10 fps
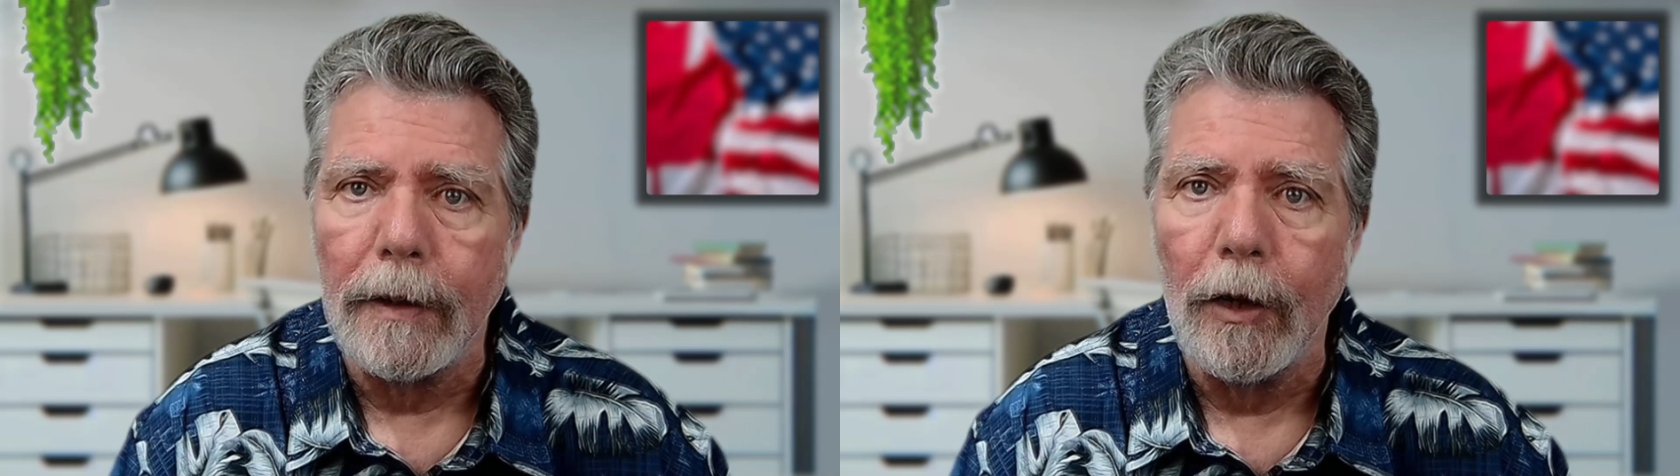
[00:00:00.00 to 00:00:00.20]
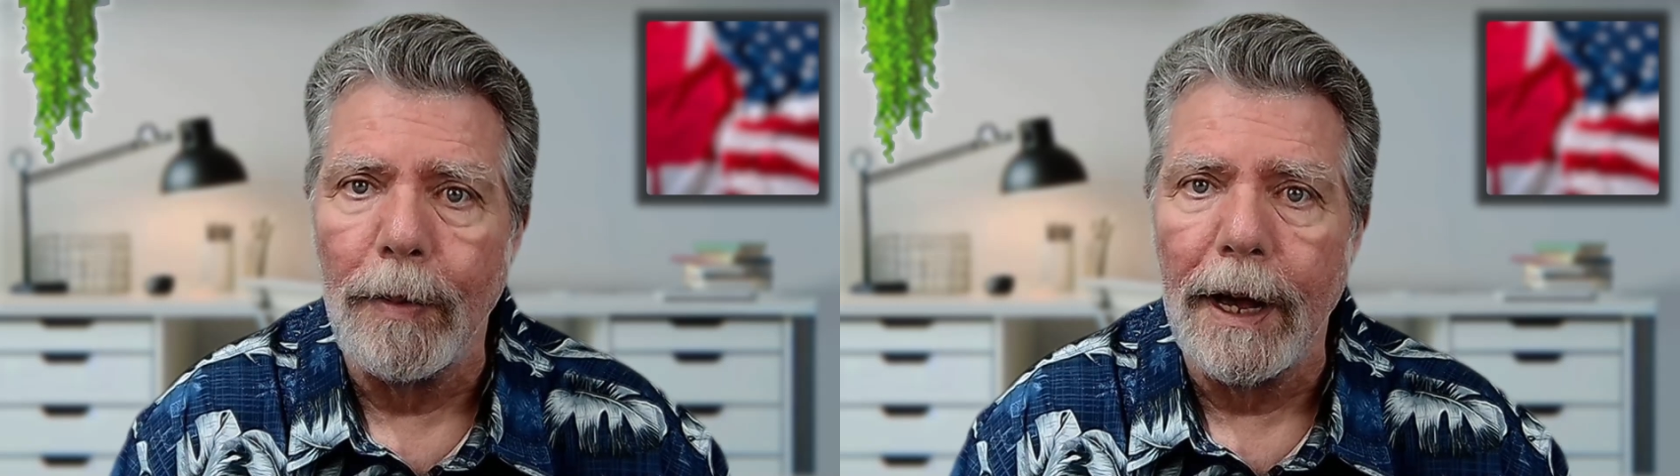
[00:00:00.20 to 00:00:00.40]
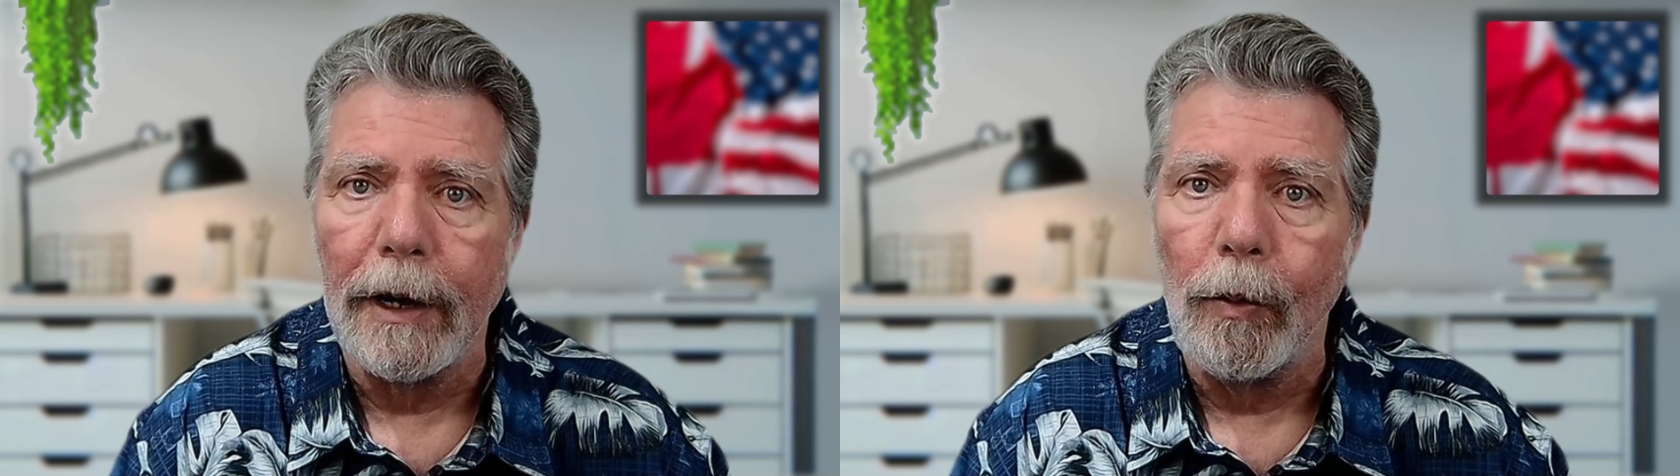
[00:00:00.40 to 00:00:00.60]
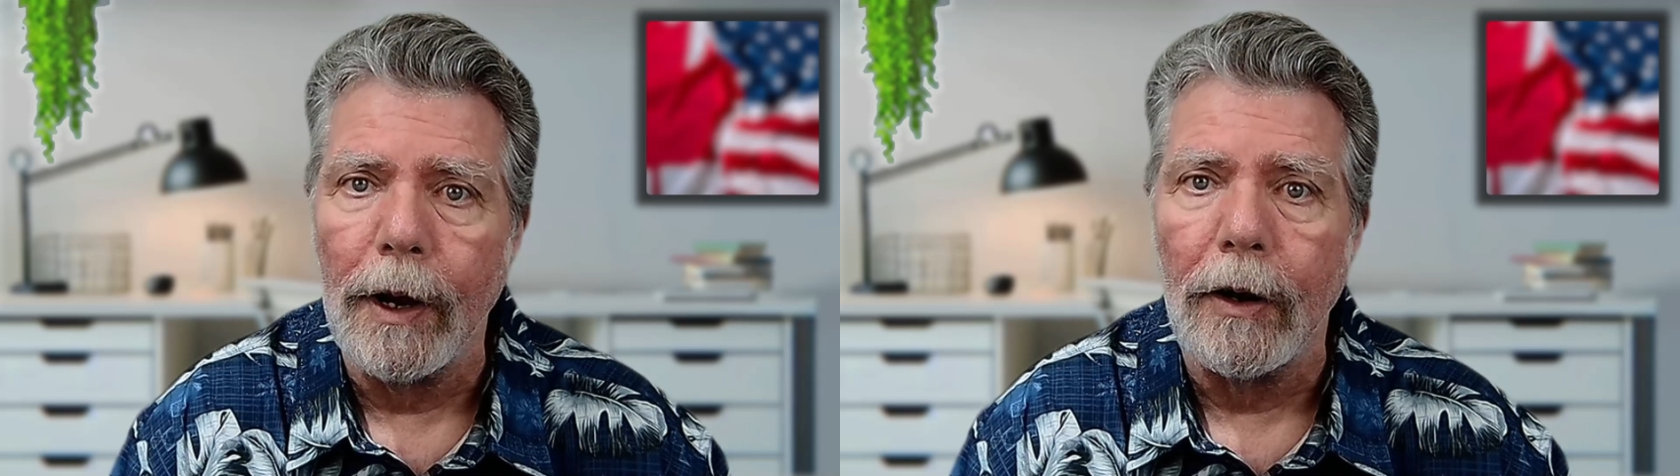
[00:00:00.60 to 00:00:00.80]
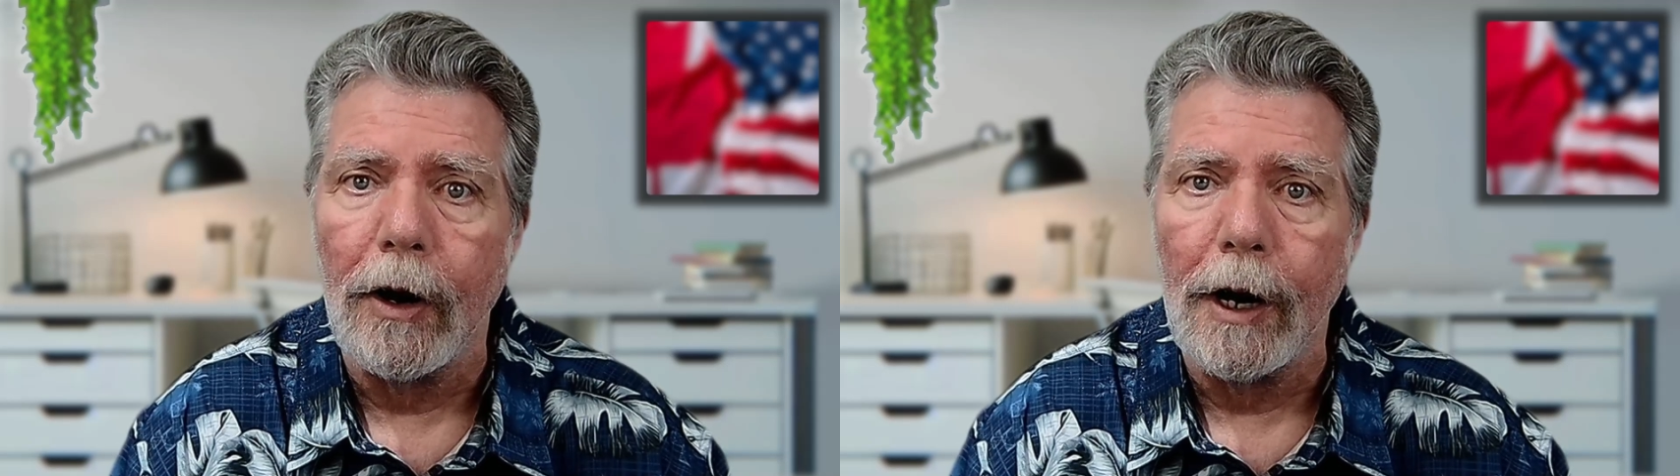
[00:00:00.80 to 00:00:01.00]
no matter
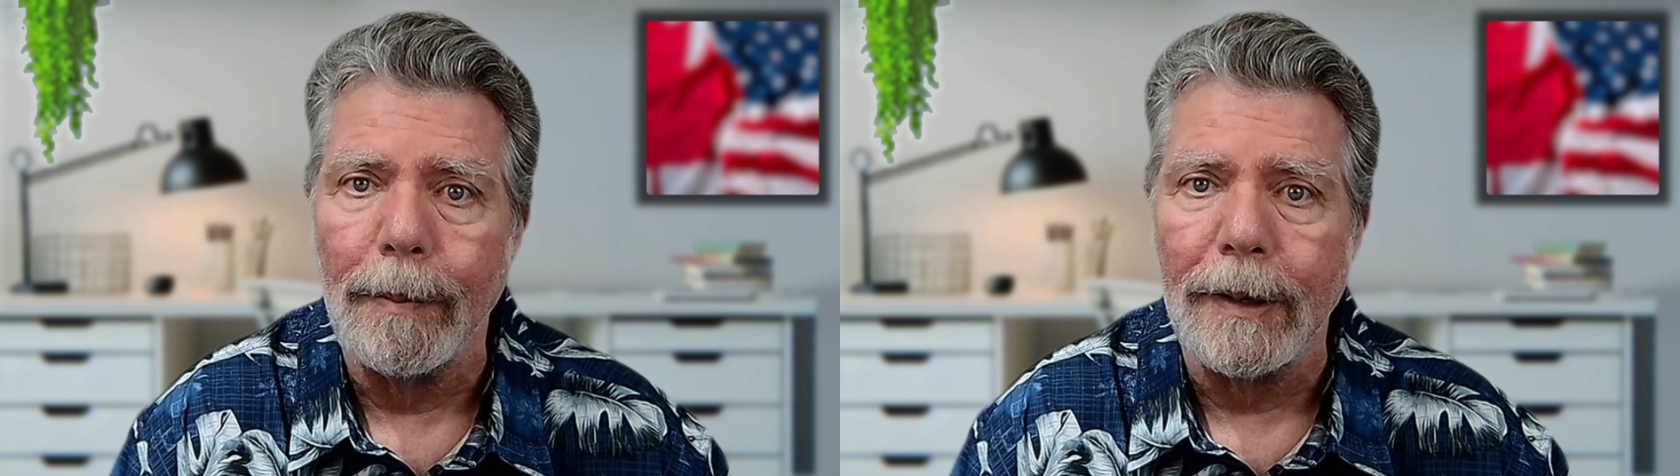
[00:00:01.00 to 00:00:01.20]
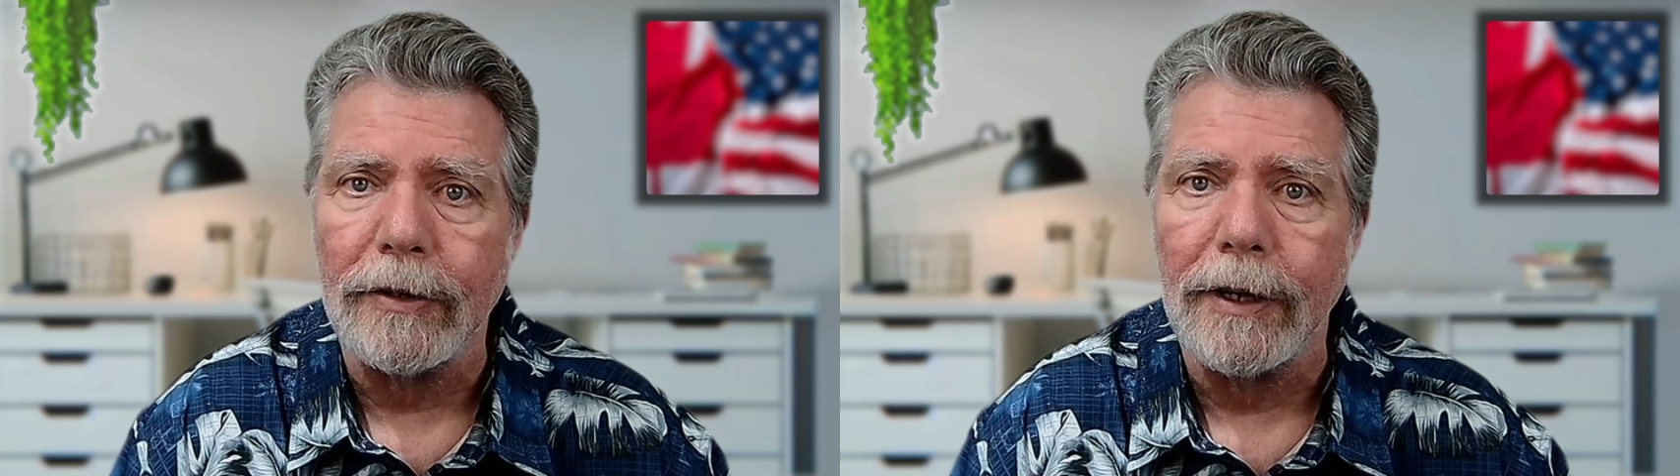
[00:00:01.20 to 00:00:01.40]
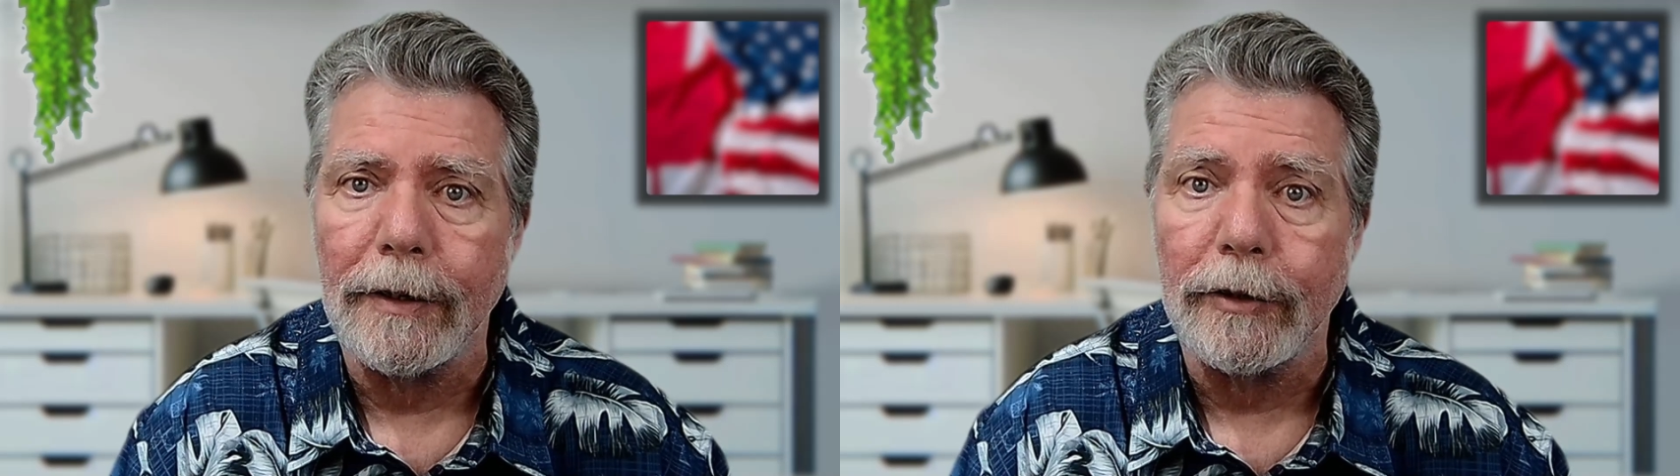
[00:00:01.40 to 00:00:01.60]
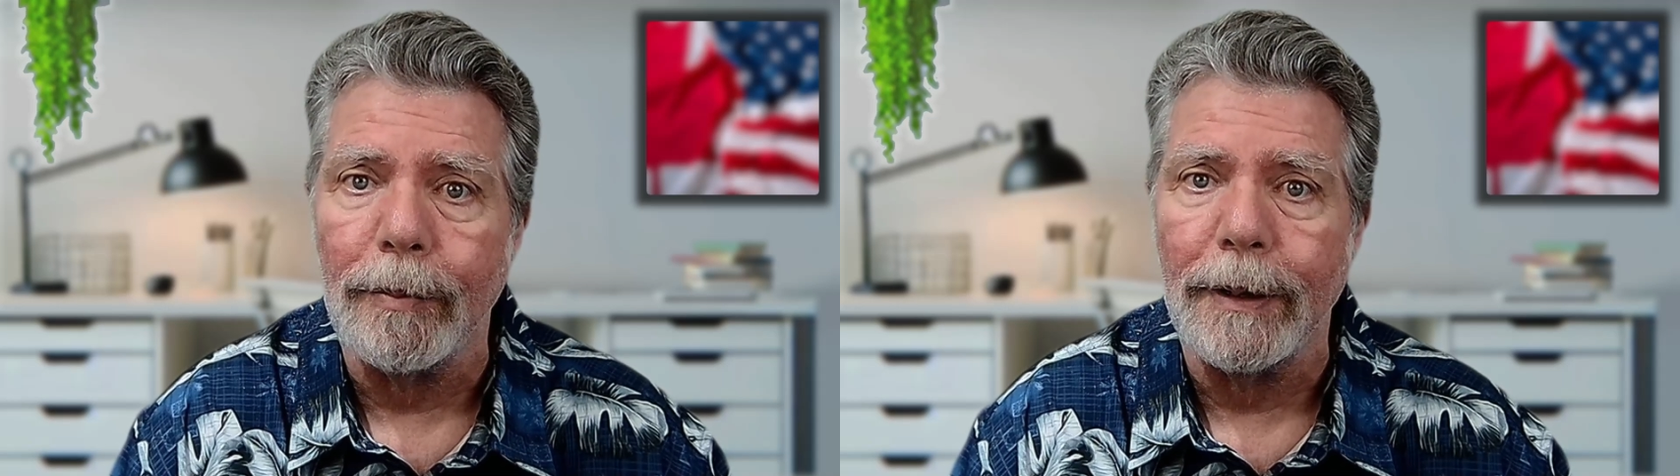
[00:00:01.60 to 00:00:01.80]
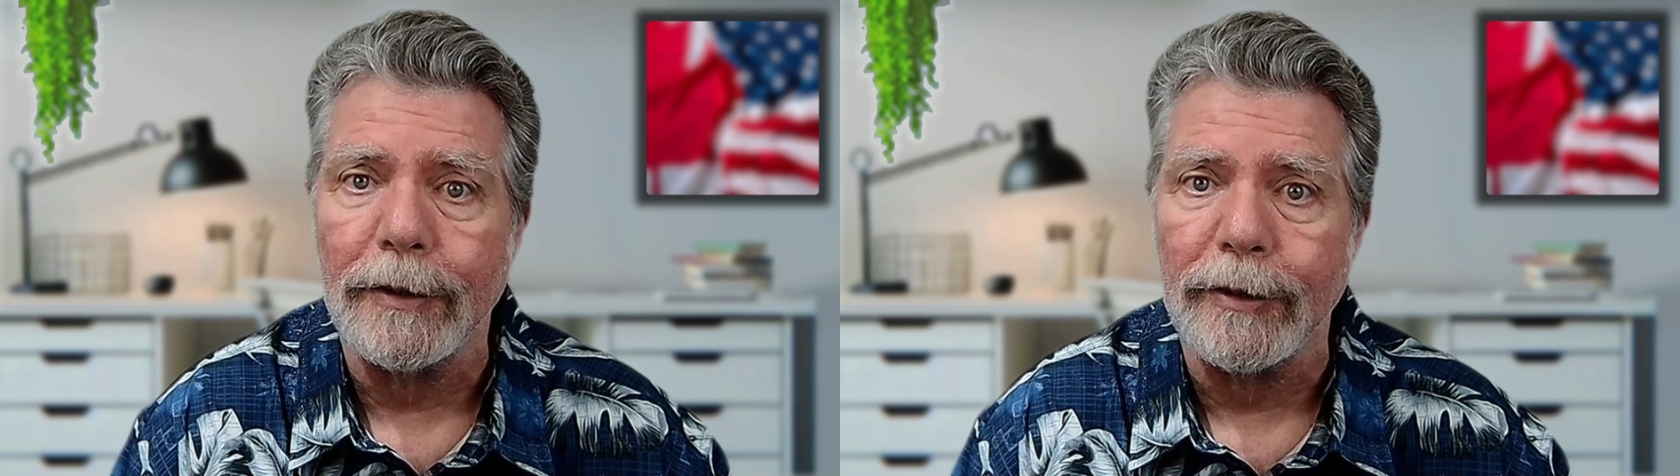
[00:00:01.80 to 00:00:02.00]
what harm is done to
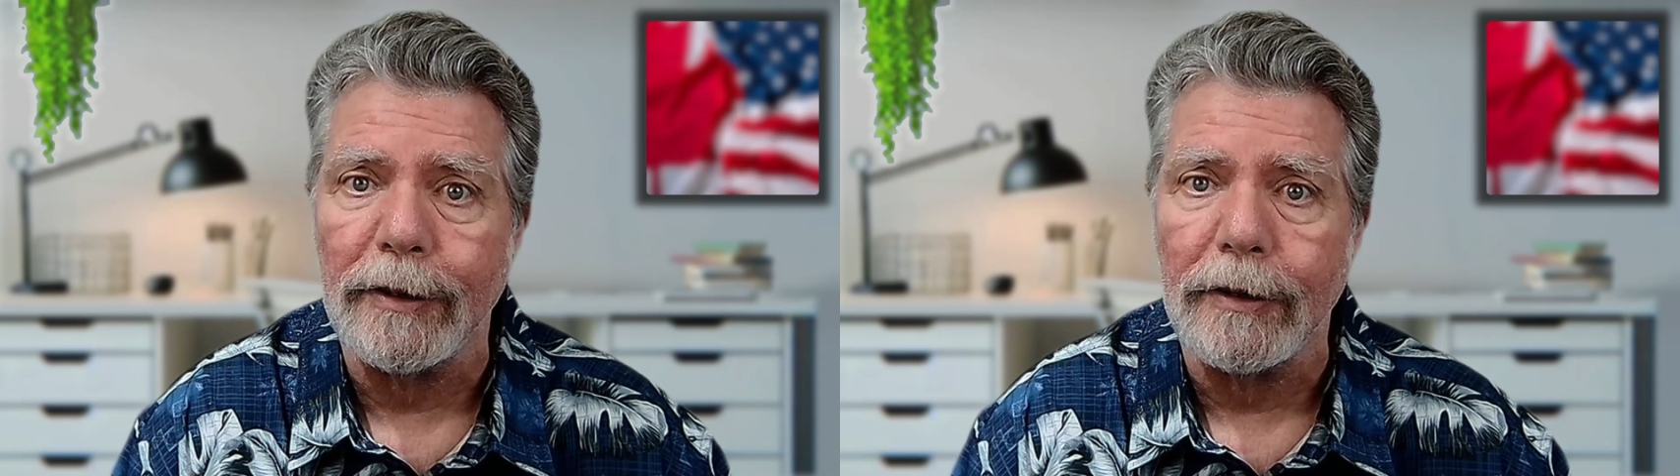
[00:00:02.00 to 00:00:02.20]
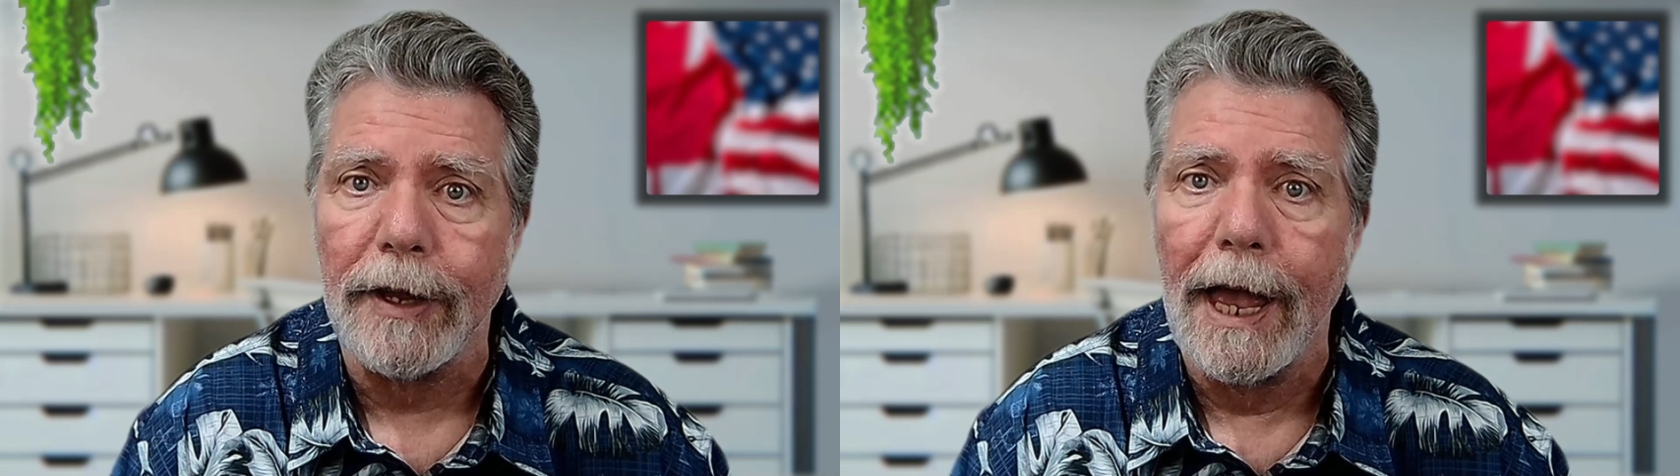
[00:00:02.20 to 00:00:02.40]
businesses